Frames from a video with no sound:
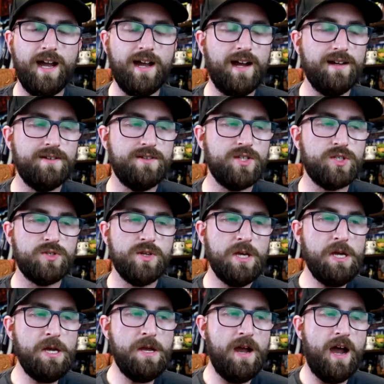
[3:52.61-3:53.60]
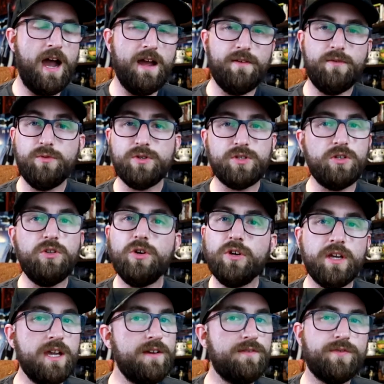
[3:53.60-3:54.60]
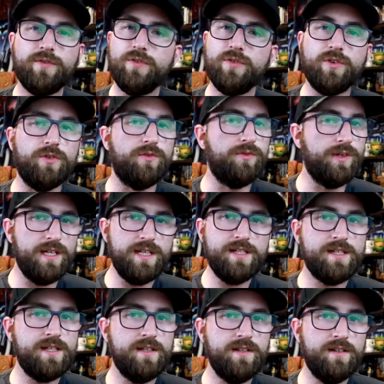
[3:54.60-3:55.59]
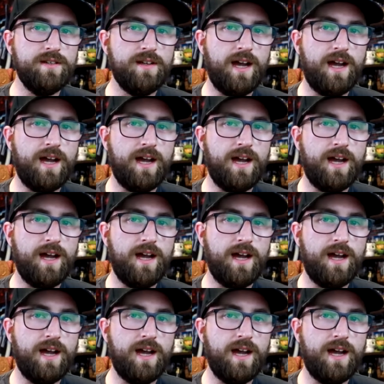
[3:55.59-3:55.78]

I, I just, I was looking for a reason.